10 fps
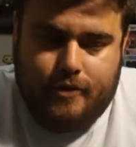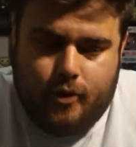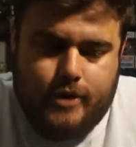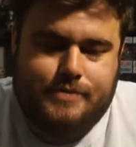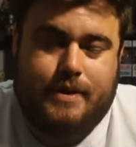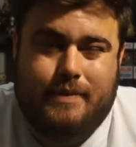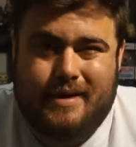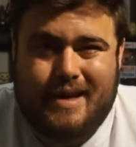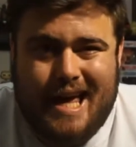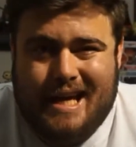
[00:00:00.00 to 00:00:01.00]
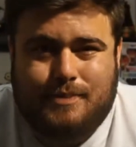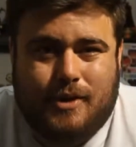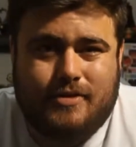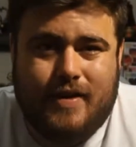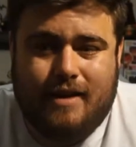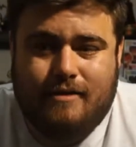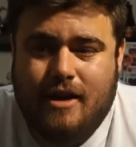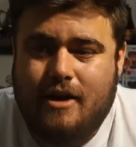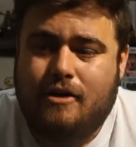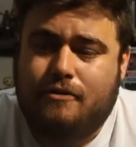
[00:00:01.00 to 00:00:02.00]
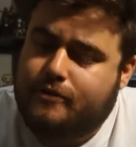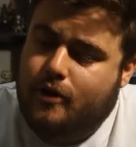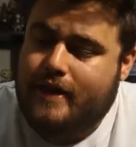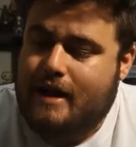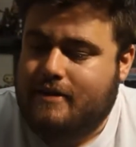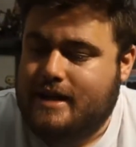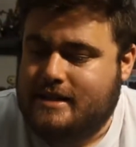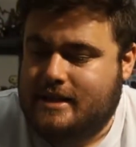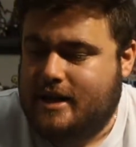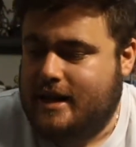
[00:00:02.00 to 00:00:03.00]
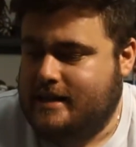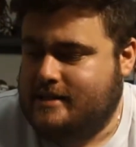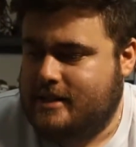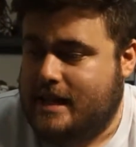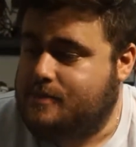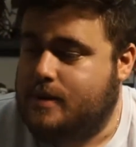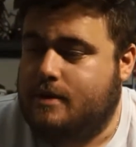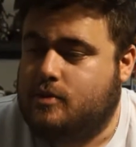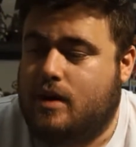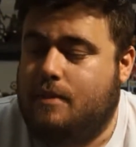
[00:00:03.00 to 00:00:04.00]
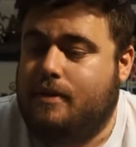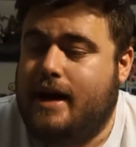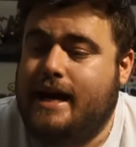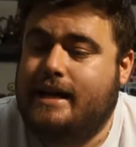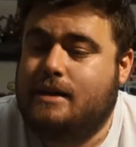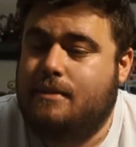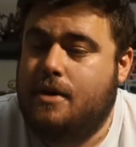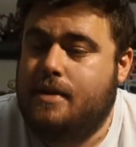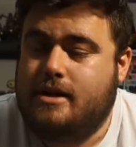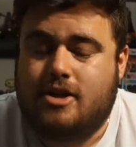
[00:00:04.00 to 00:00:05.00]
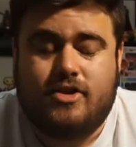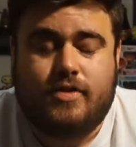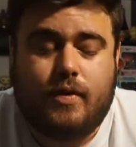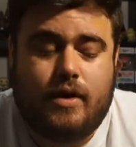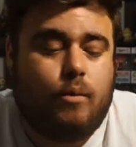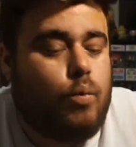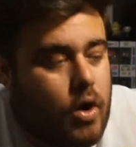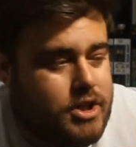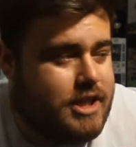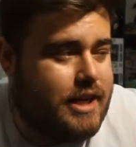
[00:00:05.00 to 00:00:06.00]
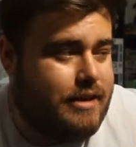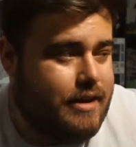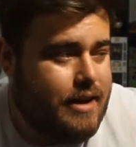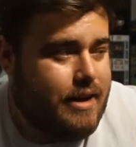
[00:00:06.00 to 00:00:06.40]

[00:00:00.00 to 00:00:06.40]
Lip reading: always been a big Xbox fan for that reason, guys. So that's pretty much what I'm playing at the moment. In terms of what I'm watching,